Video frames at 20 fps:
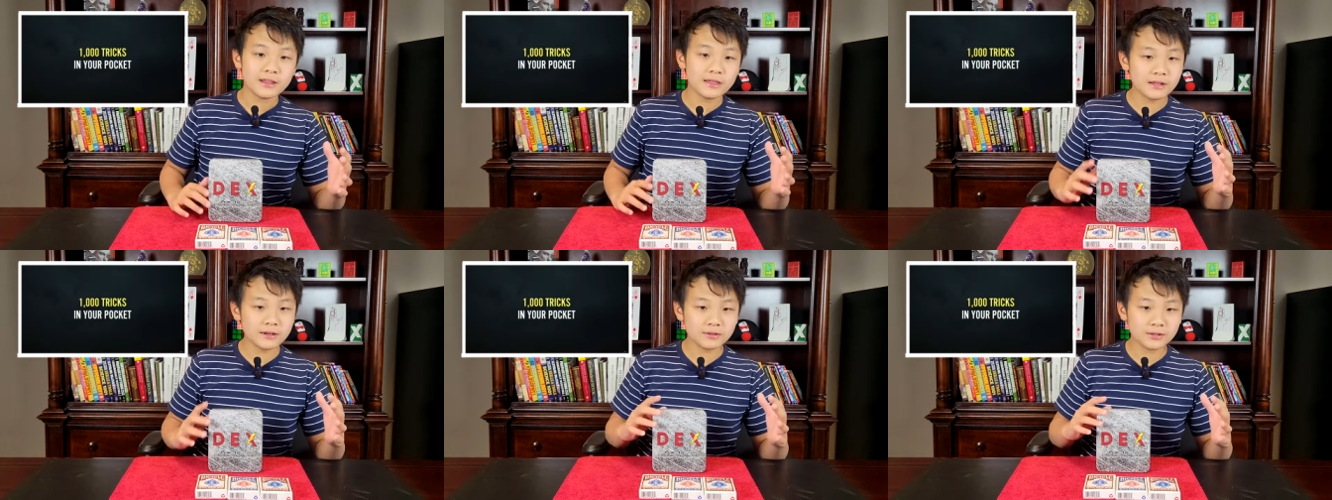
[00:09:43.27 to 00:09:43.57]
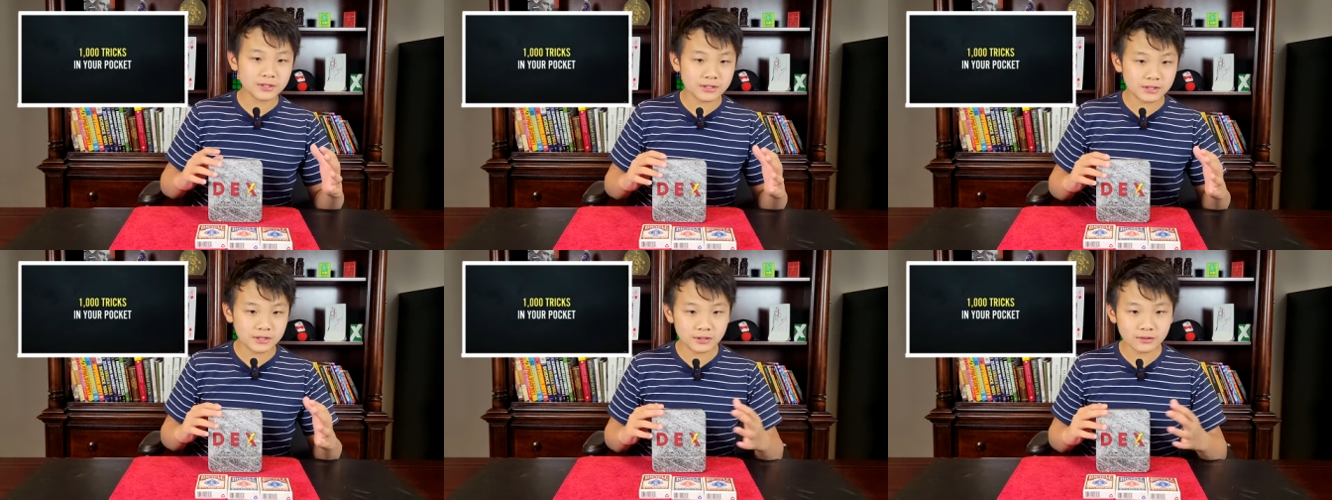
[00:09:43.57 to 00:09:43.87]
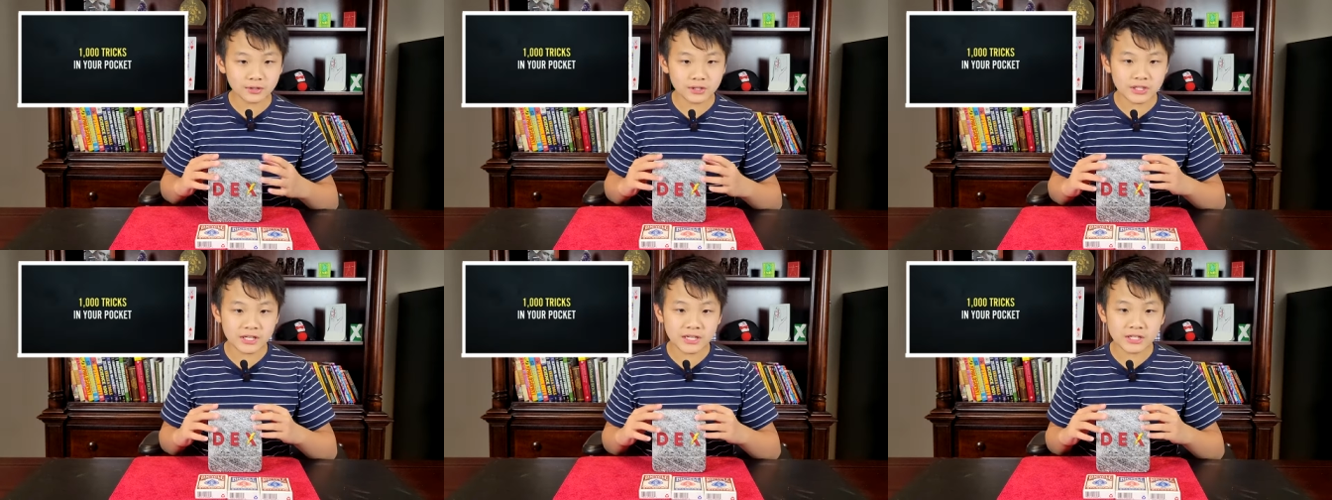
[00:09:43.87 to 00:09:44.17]
They'll,
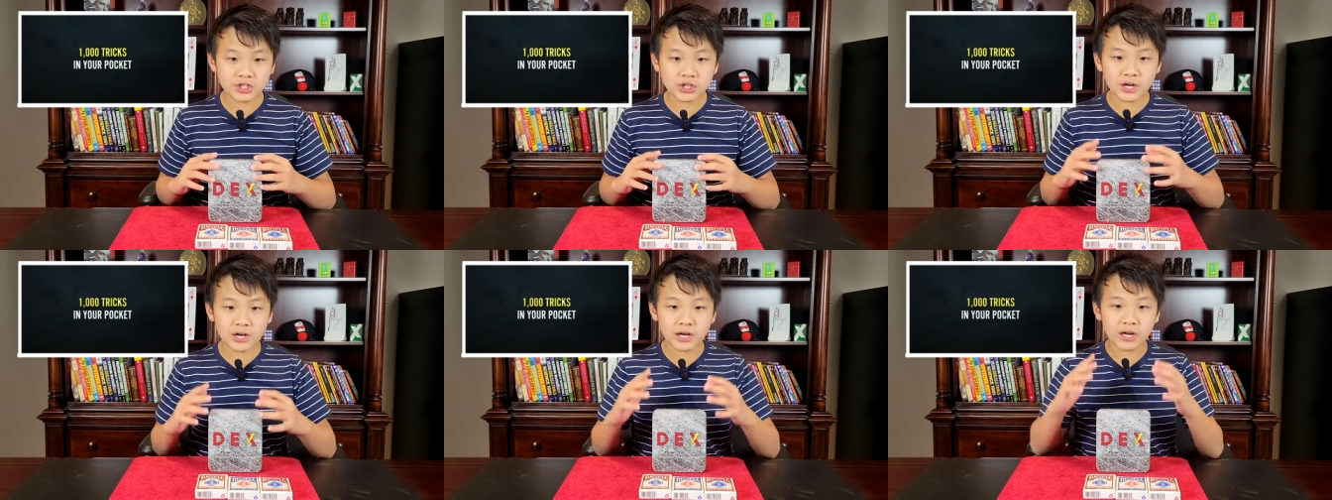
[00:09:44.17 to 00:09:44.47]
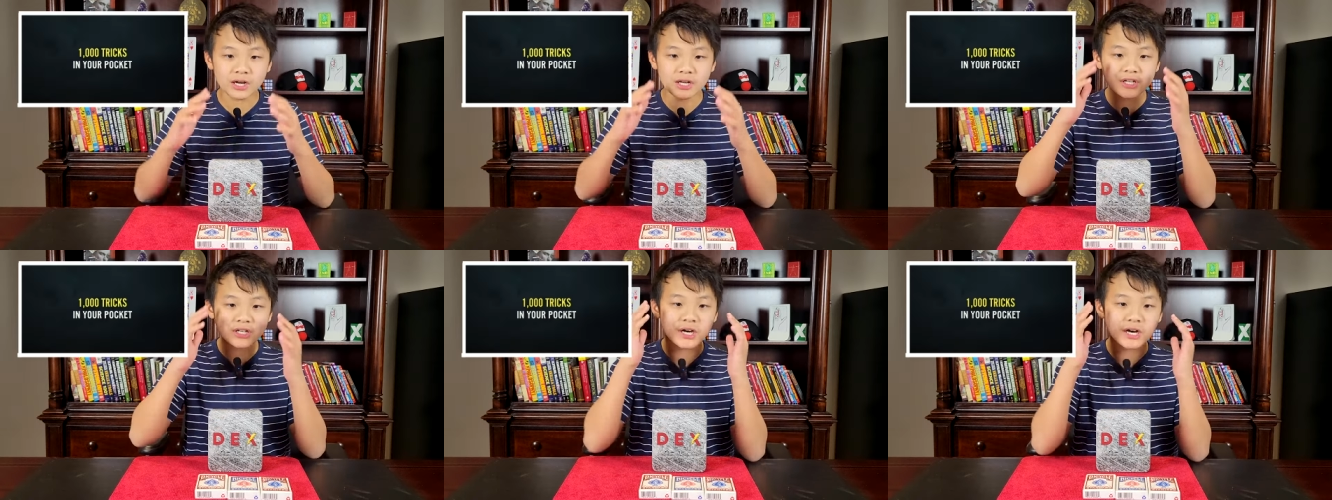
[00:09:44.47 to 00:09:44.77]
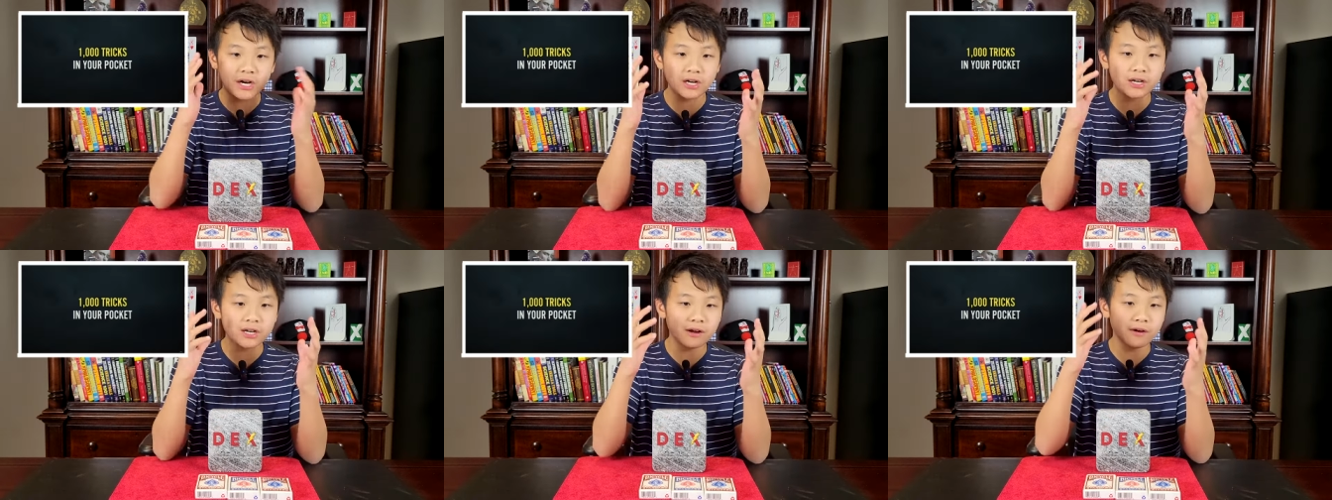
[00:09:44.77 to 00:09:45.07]
they'll teach a
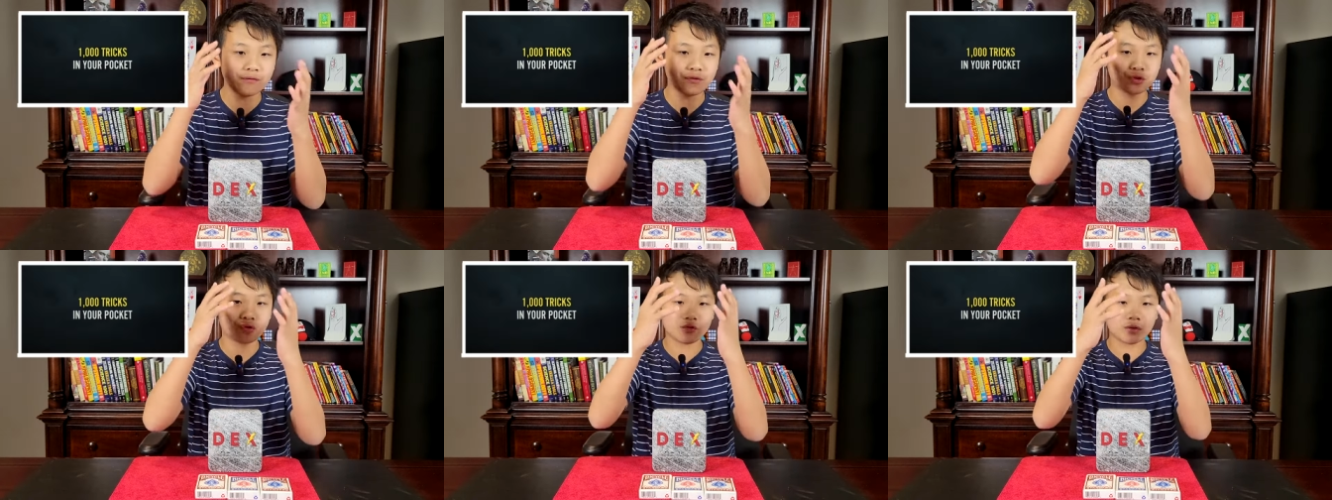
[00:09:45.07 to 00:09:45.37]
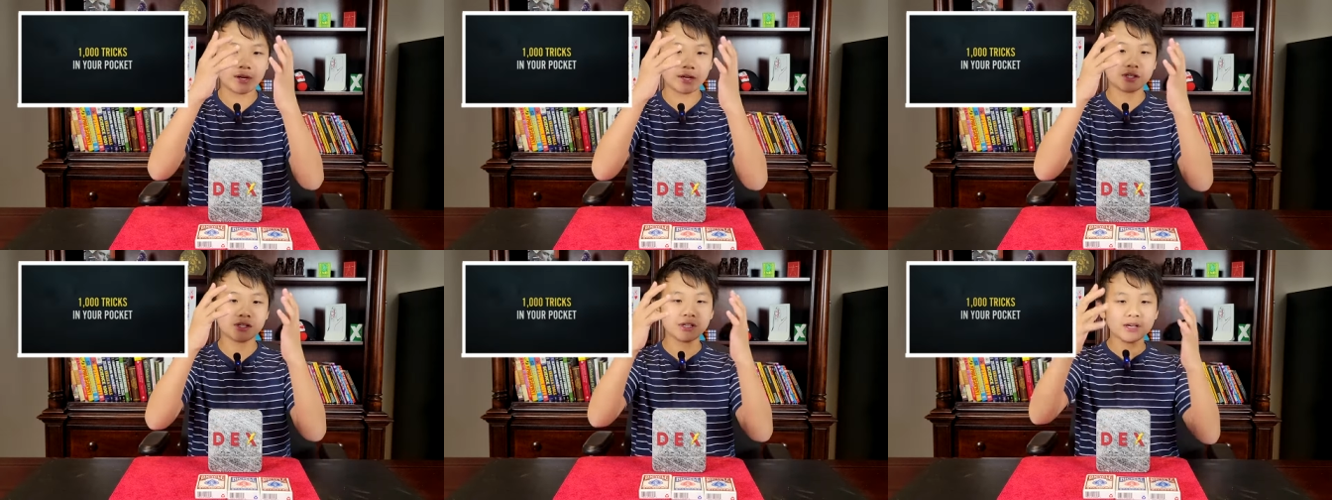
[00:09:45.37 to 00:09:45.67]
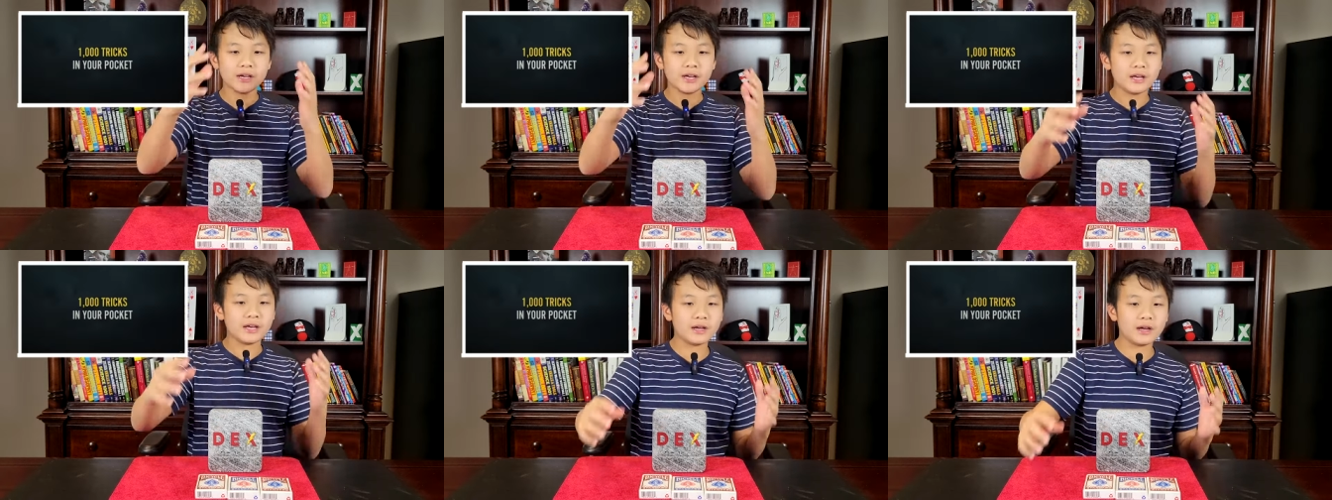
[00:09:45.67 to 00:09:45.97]
ton of tricks.
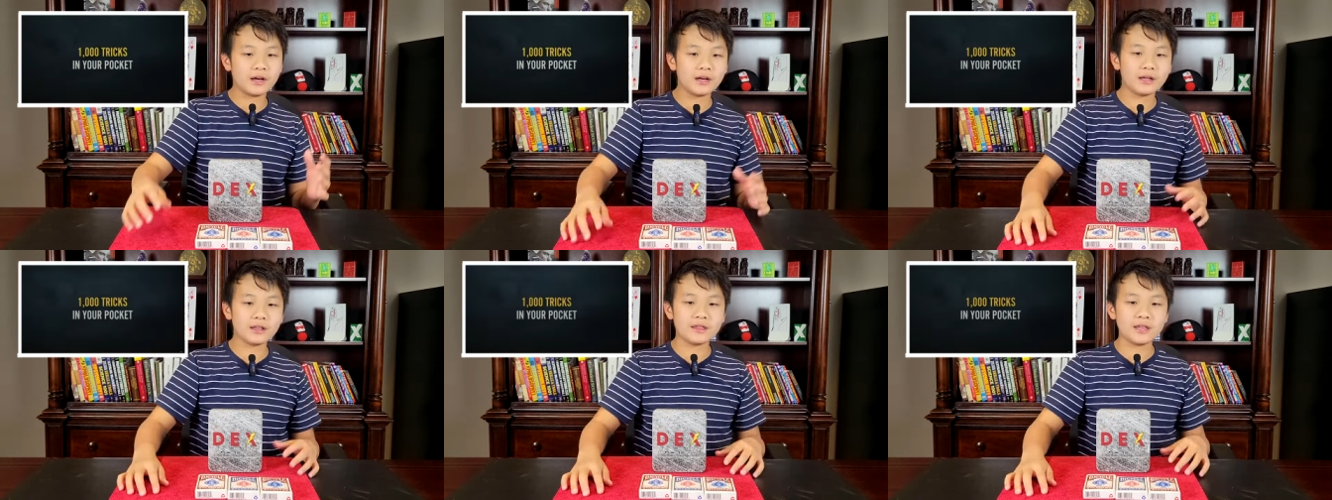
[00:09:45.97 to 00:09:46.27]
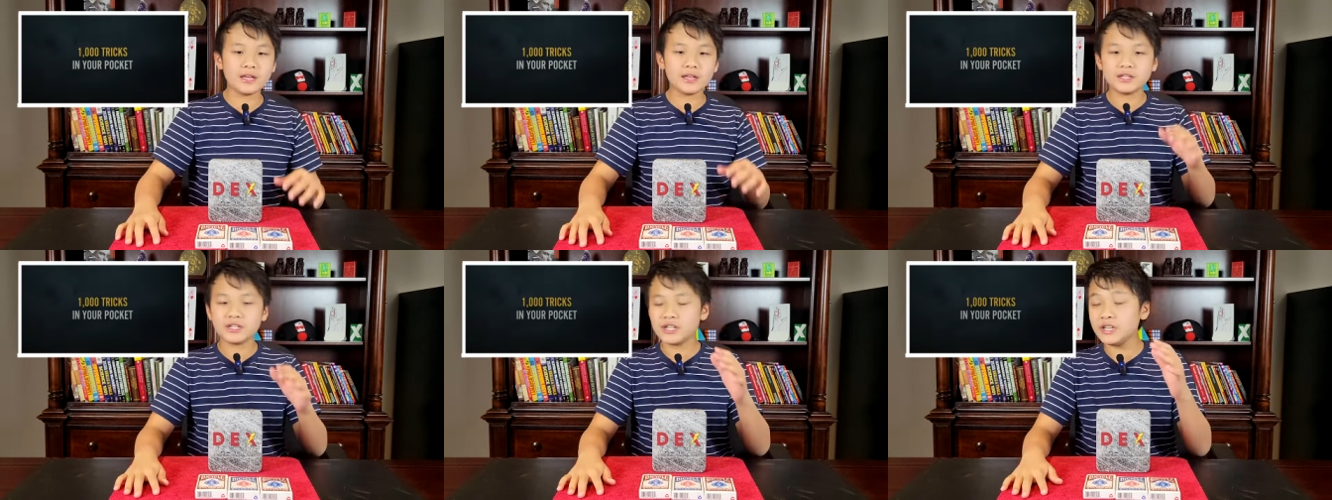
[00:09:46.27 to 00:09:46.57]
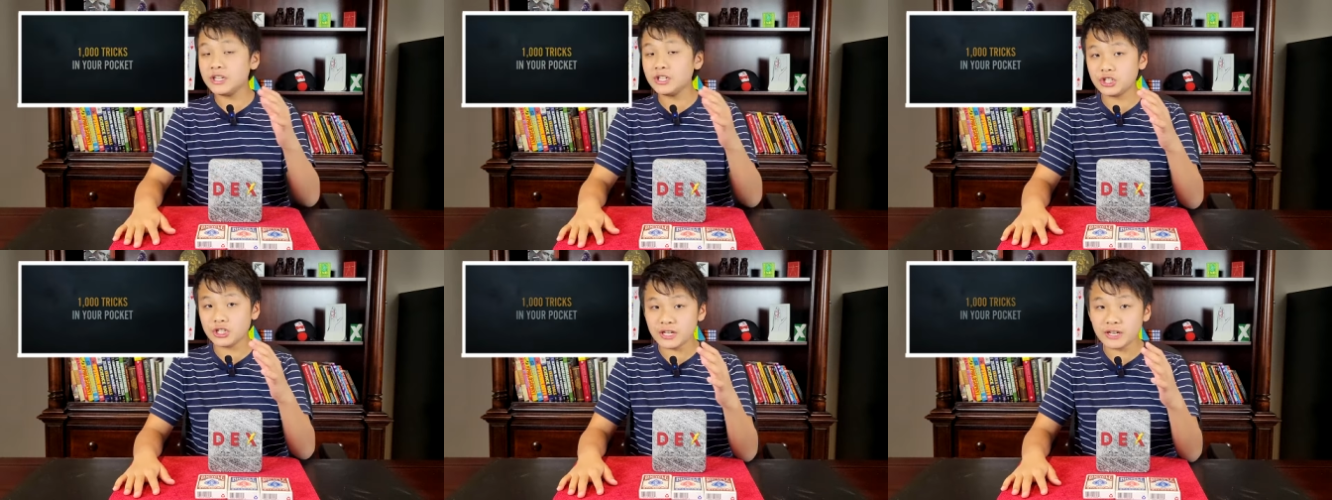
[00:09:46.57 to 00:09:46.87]
Uh, they
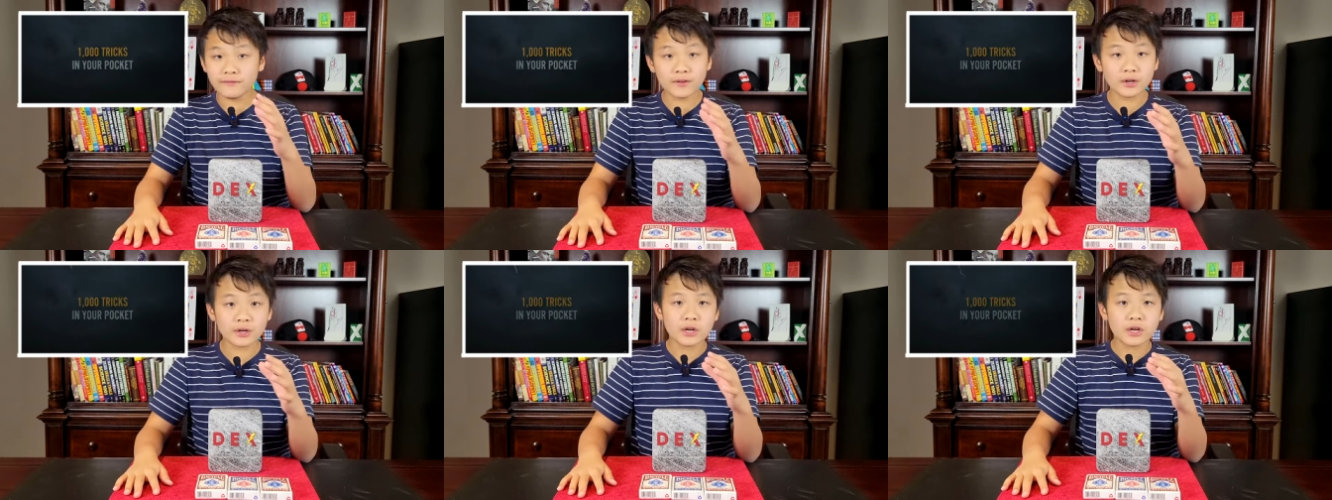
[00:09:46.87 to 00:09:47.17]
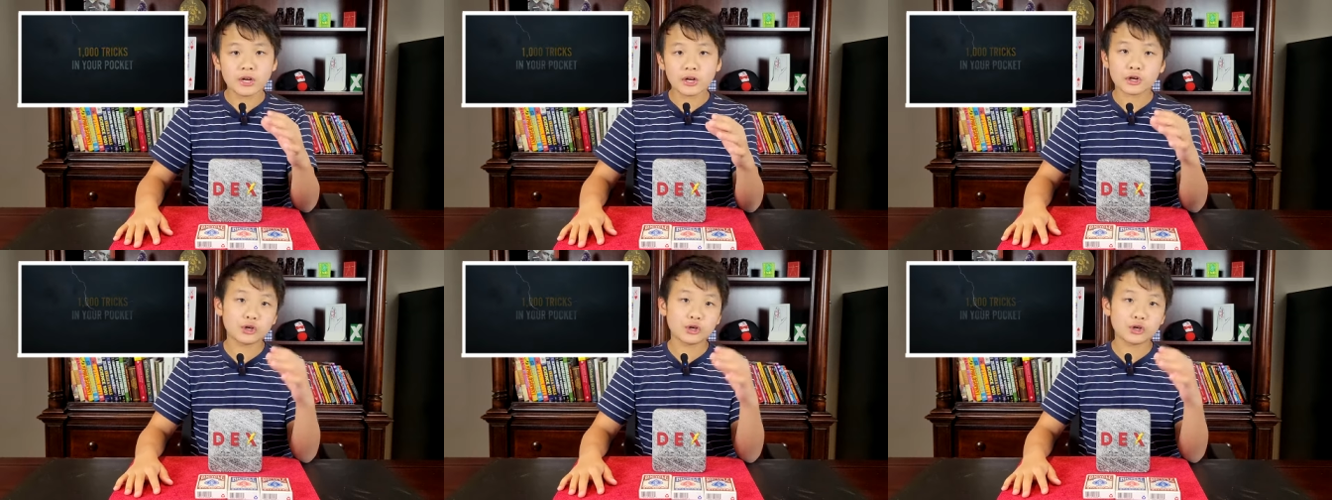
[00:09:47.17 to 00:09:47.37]
teach even